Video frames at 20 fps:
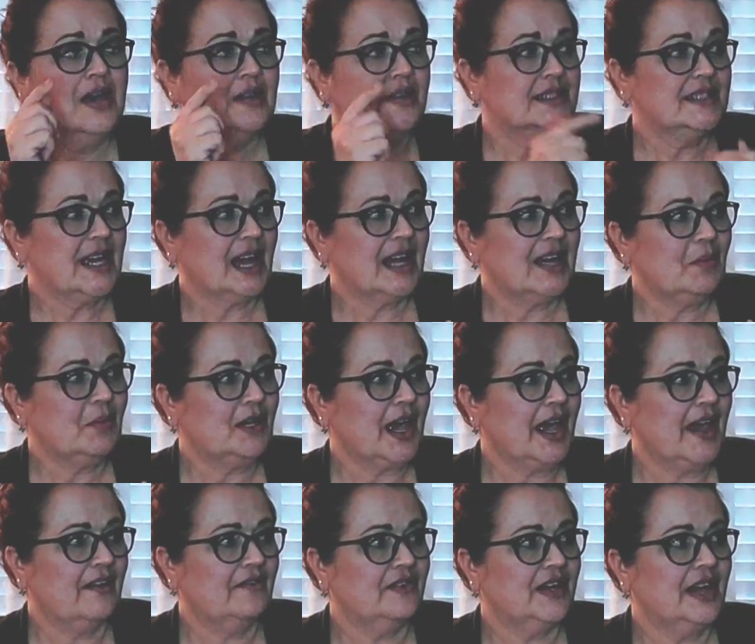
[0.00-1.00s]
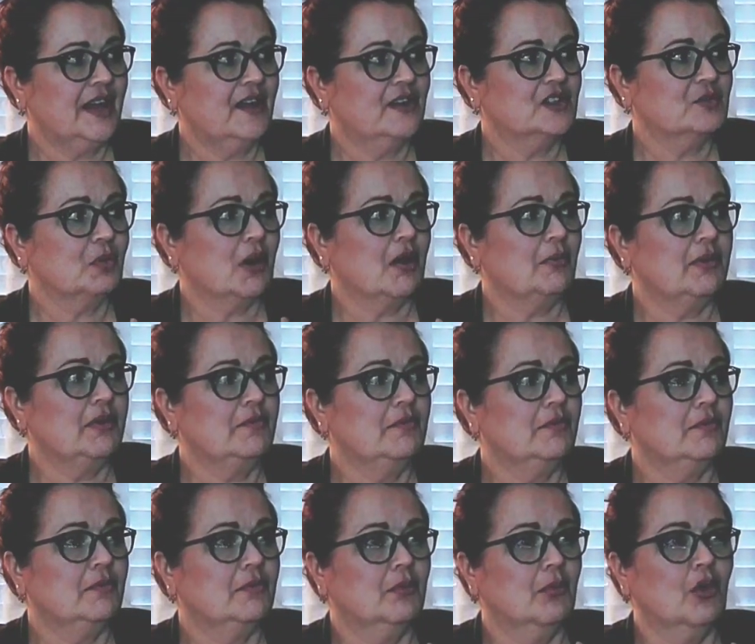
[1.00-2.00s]
The tiny one I have now is probably
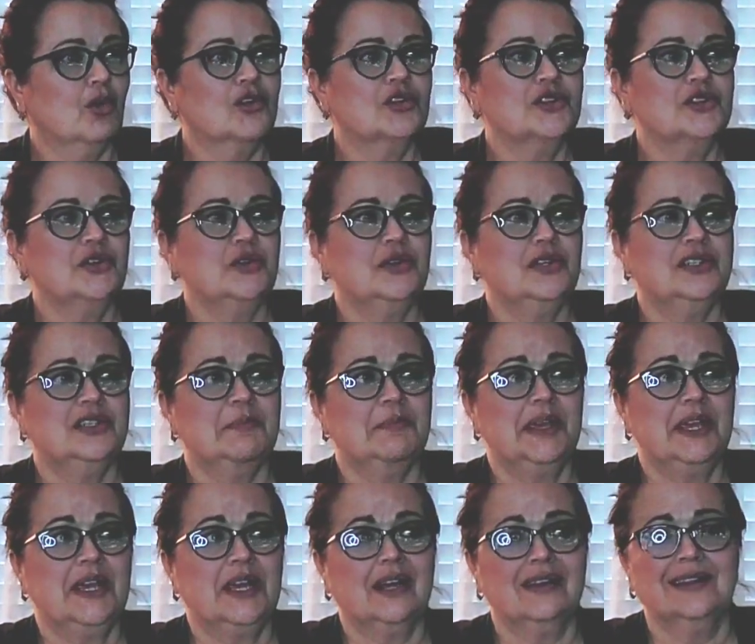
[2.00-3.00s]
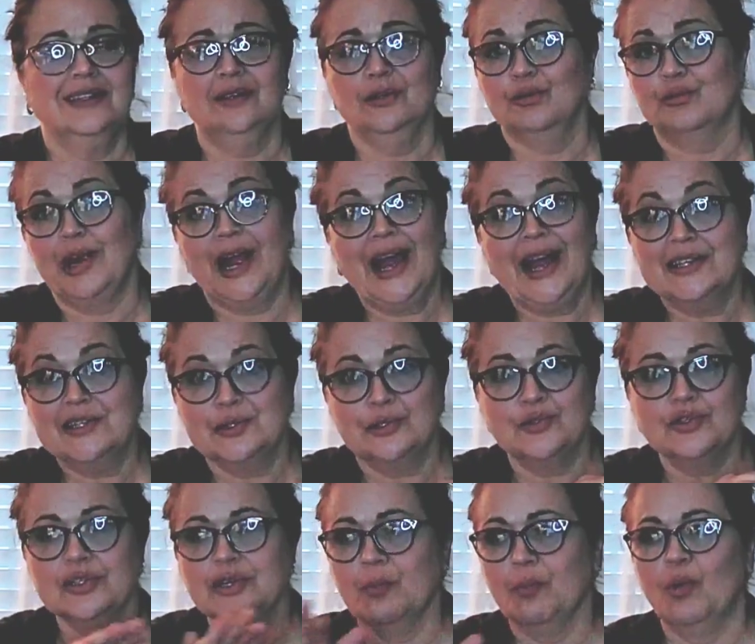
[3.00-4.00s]
more suited to being a little
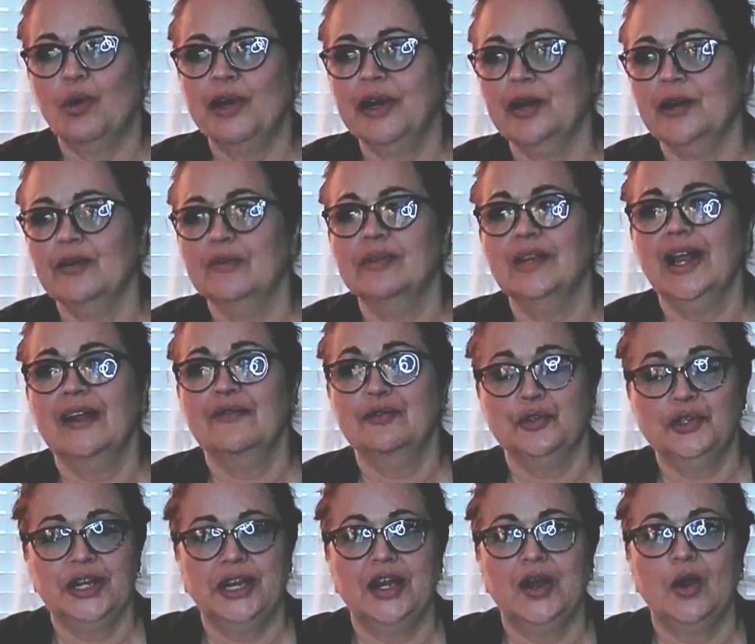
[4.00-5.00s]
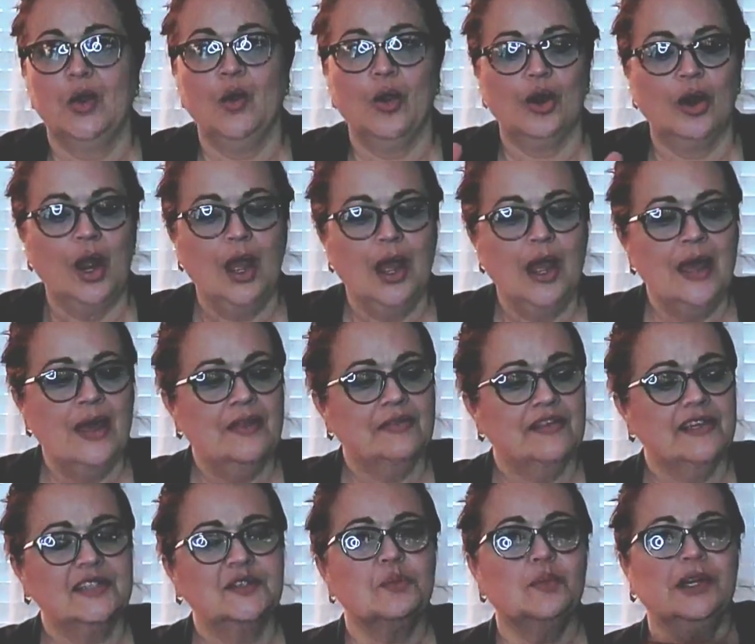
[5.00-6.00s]
riser somewhere, like for decor.
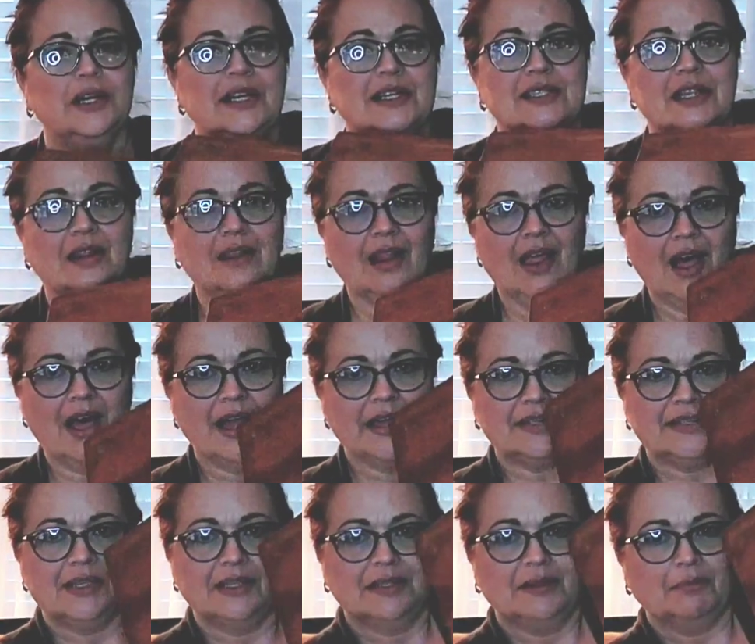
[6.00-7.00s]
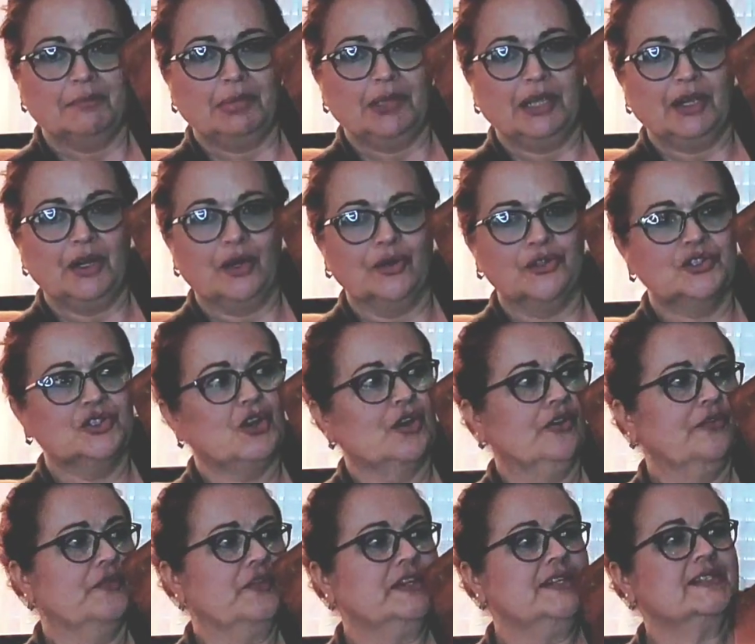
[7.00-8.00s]
This one is a lot bigger
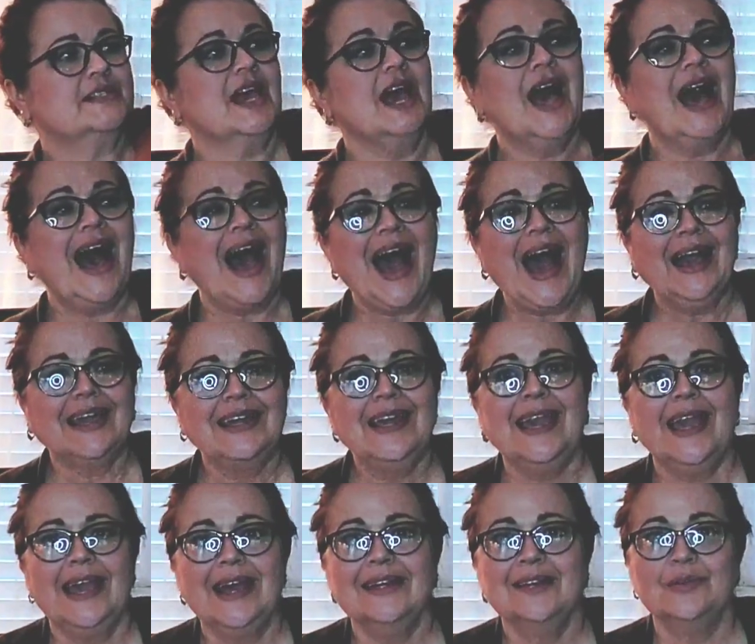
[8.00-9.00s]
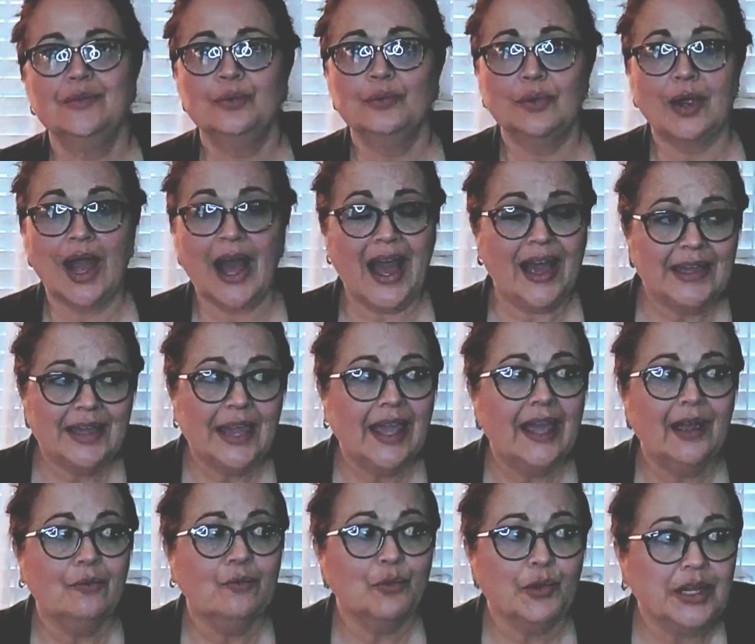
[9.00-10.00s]
surface. I can't, I
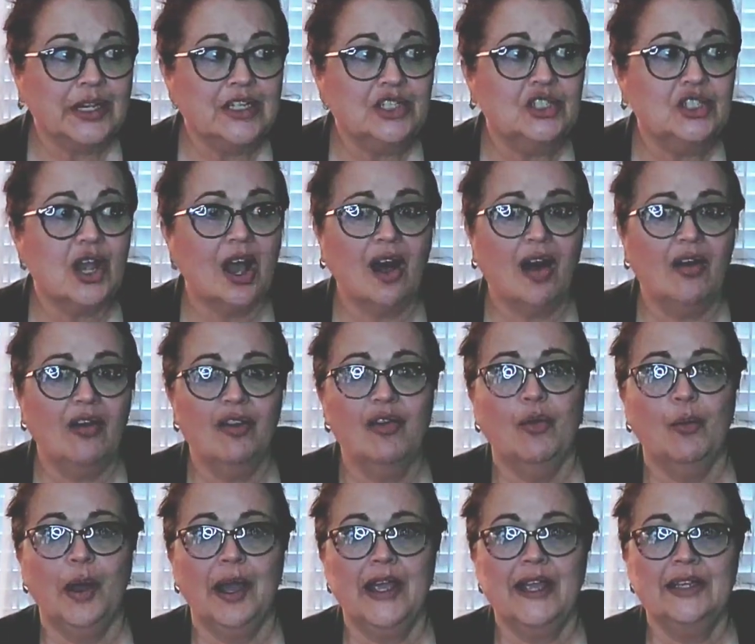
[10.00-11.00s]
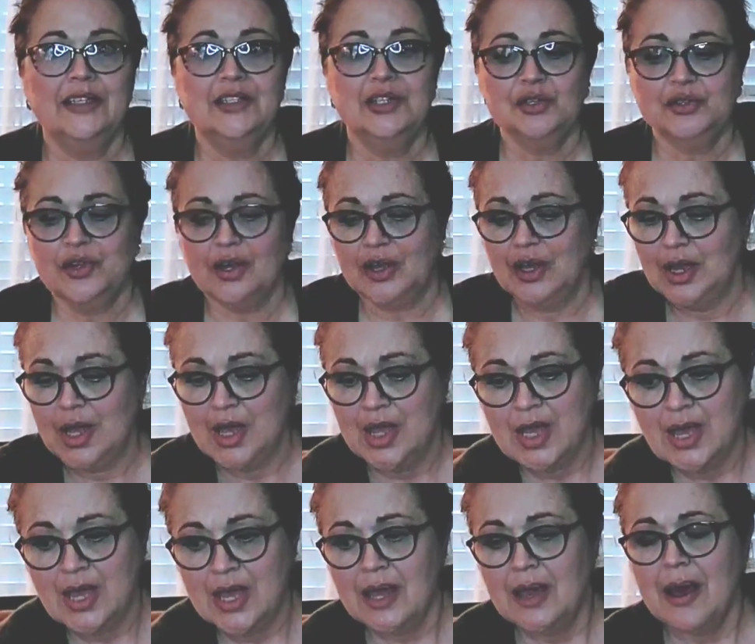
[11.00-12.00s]
can't reach all the way to the
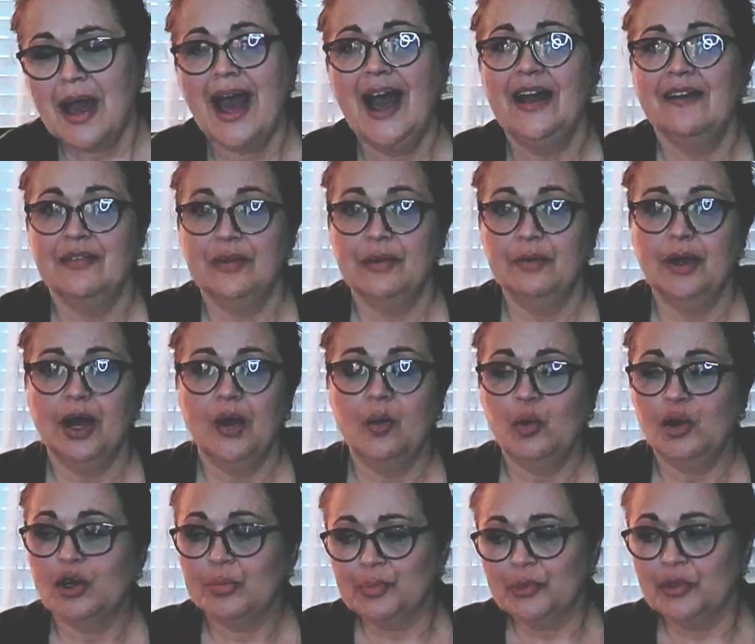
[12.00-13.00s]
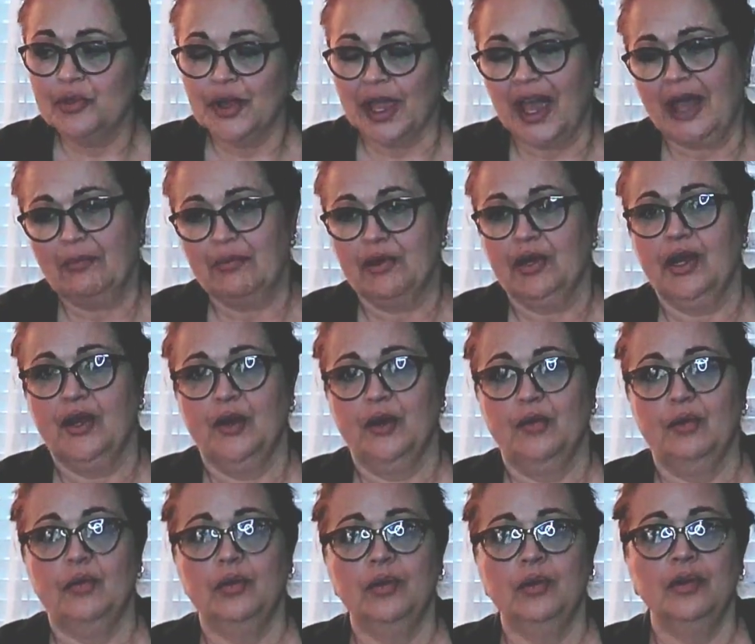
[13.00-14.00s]
I have a, a Whirlpool
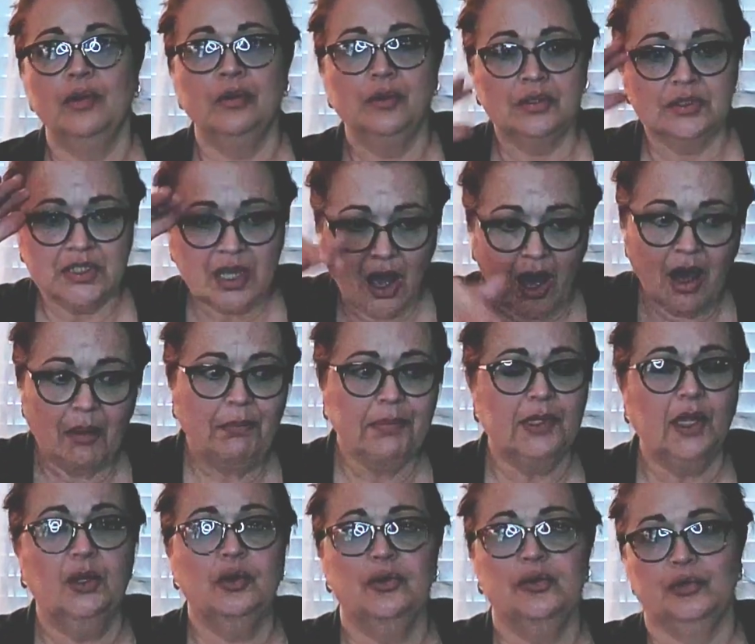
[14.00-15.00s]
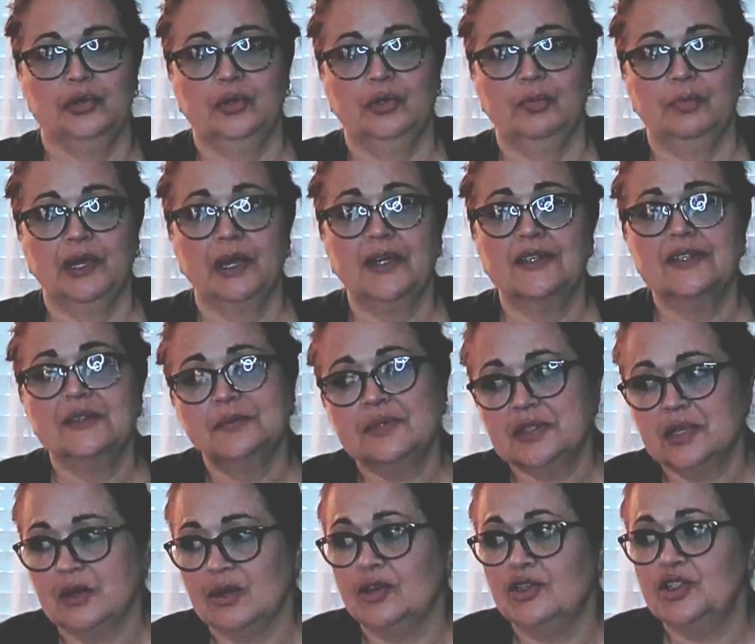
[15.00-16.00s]
Cabrio top loader because it
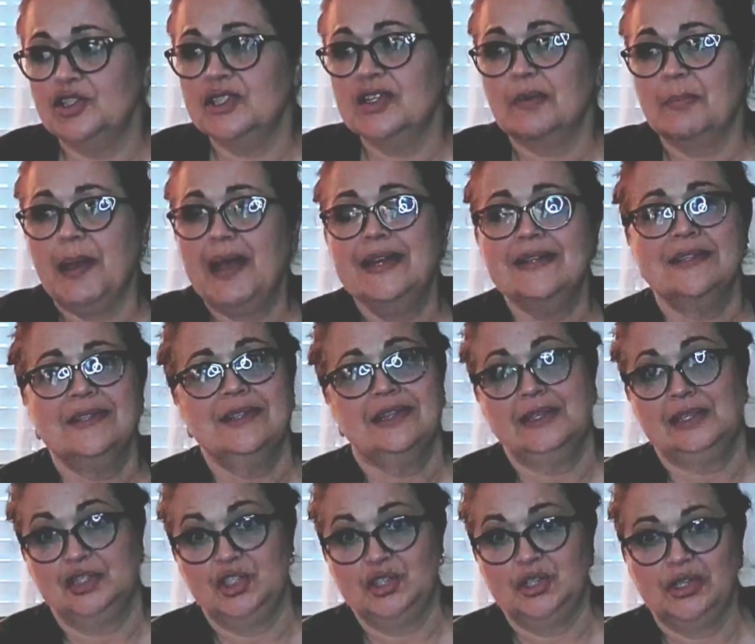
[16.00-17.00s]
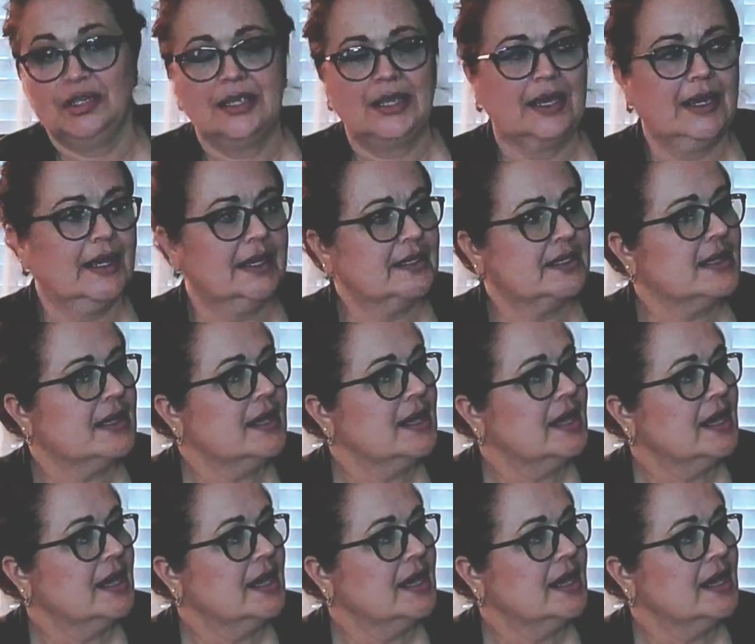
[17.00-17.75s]
was the largest capacity that you could get.